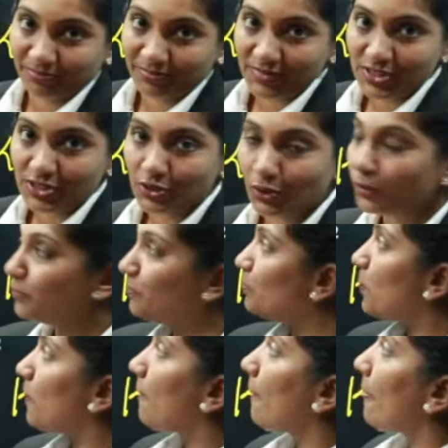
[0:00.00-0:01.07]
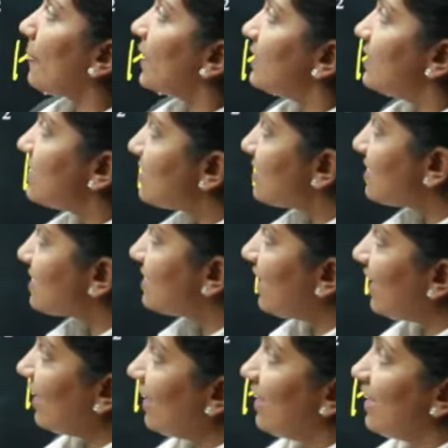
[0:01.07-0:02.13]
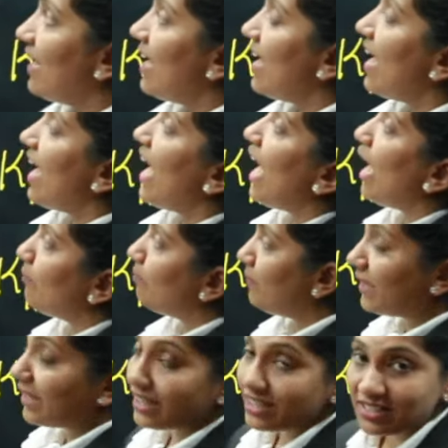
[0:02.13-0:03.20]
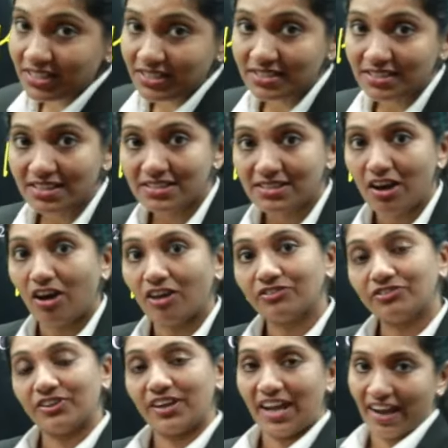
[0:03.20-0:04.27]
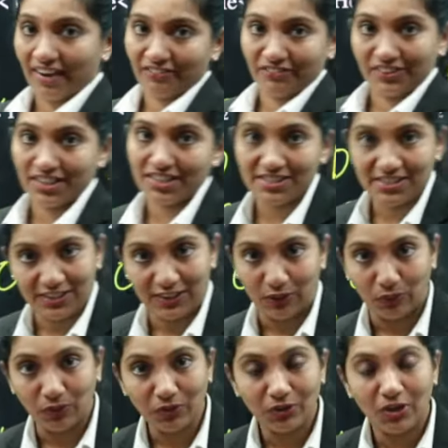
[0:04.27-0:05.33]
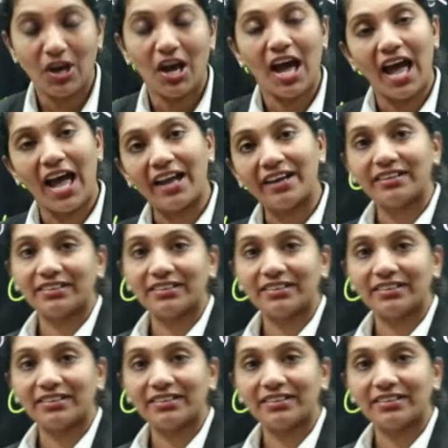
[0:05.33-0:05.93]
So this is the applications is of Henry's law and